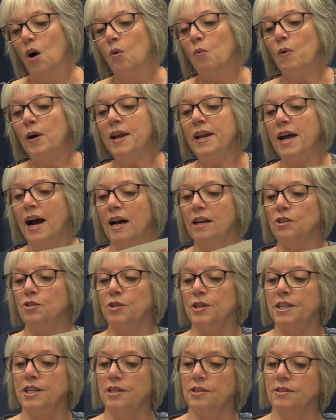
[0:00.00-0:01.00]

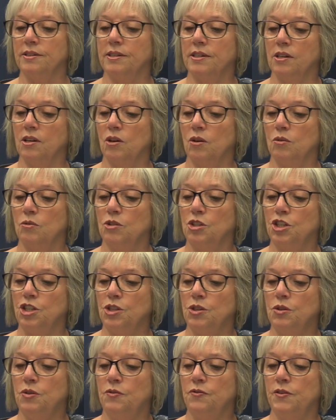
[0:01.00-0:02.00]
100 years ago,
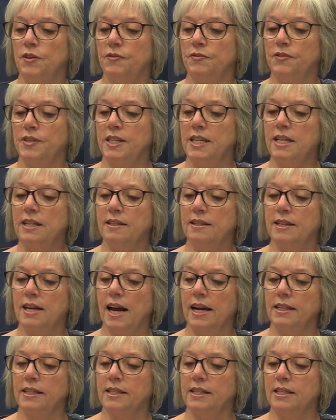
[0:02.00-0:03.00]
June 15,
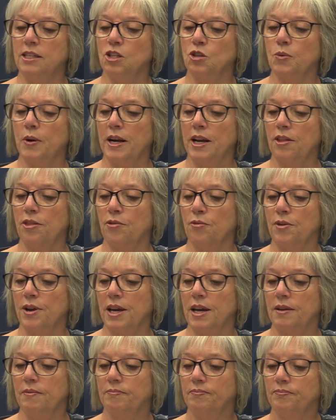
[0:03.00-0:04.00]

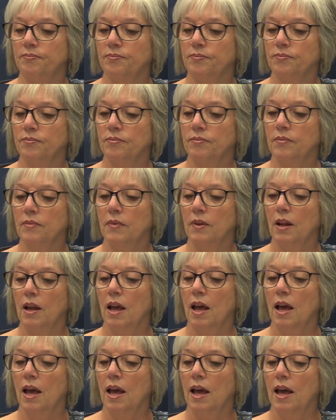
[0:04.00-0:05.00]
1923,
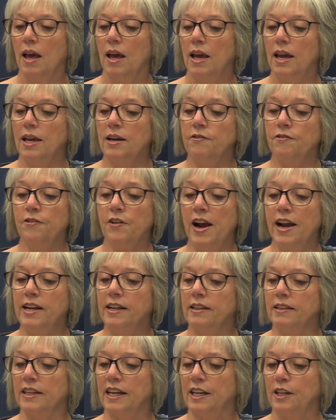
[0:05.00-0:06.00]
in
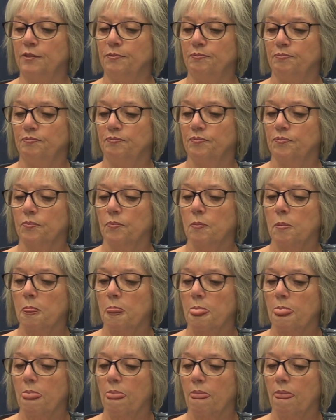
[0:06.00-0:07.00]
Franklin,
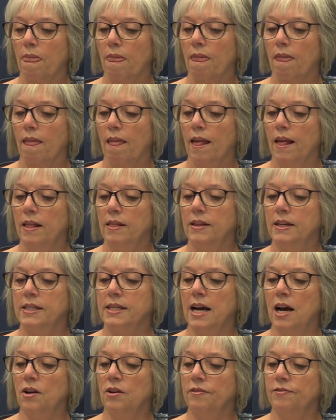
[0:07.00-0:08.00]
in the
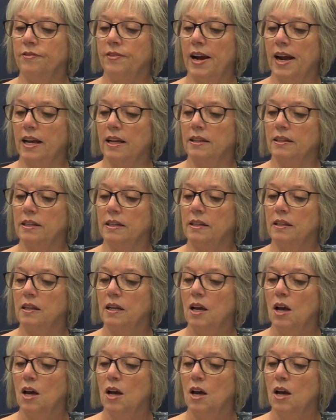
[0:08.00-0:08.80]
town of Franklin.